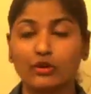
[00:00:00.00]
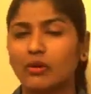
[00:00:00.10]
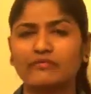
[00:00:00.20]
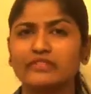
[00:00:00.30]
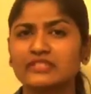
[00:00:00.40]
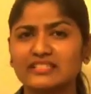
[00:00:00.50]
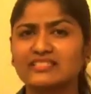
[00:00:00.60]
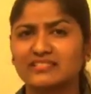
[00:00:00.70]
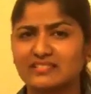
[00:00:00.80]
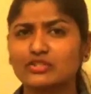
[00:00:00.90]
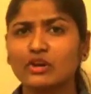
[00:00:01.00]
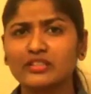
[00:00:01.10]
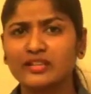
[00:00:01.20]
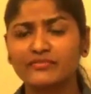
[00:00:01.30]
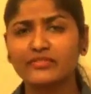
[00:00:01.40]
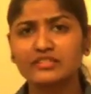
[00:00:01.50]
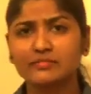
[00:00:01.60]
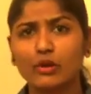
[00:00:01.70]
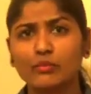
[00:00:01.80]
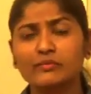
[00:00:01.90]
Obviously this is not the country's
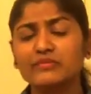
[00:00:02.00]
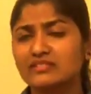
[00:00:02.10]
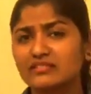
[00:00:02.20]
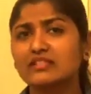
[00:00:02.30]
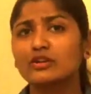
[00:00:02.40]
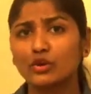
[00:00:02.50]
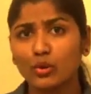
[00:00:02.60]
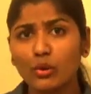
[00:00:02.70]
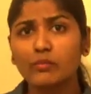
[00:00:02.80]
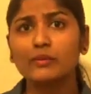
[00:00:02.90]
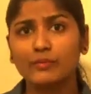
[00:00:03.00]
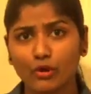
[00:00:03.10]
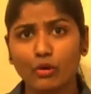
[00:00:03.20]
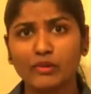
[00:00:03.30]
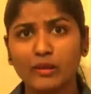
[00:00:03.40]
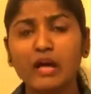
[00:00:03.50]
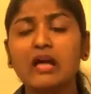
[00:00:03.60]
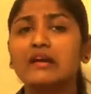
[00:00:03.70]
problem, this is a global problem.